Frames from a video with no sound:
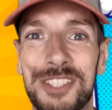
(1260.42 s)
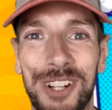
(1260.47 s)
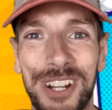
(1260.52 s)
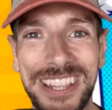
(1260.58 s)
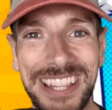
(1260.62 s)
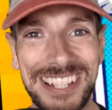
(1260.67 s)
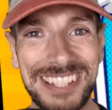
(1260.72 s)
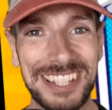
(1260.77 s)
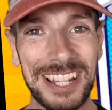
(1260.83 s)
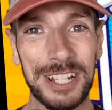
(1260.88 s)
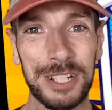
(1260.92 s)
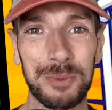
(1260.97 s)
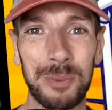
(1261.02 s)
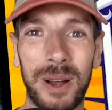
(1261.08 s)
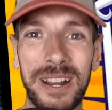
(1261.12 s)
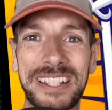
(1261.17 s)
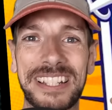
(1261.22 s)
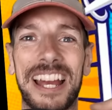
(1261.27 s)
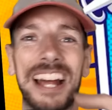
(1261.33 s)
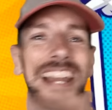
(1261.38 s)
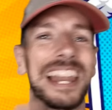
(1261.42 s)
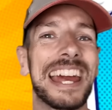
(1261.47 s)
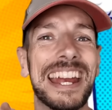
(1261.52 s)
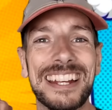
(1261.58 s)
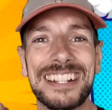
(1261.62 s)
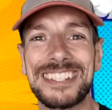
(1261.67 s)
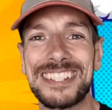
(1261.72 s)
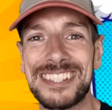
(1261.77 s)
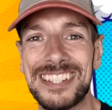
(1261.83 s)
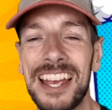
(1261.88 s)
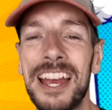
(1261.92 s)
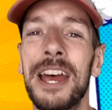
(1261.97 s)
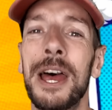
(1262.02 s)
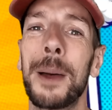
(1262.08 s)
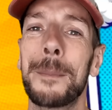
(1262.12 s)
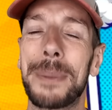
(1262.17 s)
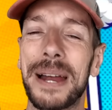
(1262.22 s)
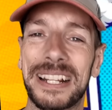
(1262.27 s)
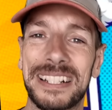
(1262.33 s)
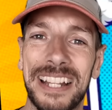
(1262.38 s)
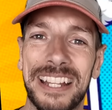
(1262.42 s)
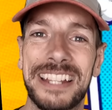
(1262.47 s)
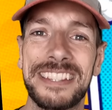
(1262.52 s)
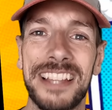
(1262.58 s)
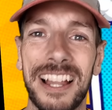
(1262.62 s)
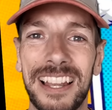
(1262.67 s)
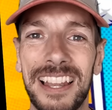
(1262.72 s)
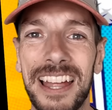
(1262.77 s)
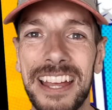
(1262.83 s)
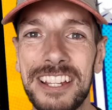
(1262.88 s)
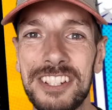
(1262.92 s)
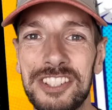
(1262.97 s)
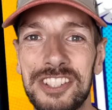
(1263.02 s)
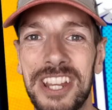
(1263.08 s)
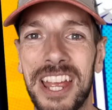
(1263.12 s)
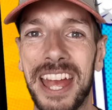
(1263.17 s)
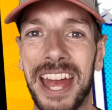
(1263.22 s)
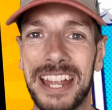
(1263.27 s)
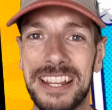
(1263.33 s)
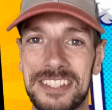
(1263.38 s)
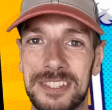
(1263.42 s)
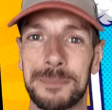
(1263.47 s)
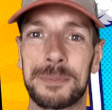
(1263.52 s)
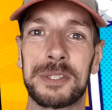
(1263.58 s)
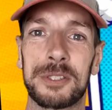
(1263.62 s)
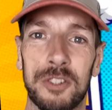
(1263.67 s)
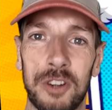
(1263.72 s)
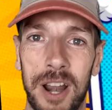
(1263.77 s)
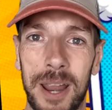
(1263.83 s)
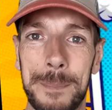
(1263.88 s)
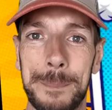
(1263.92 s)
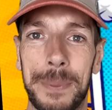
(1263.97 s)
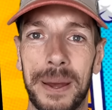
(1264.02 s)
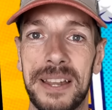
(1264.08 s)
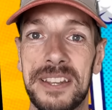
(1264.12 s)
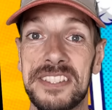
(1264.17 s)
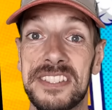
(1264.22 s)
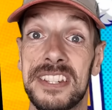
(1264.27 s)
join the 6-1 clicks by clicking the like, share, and subscribe buttons.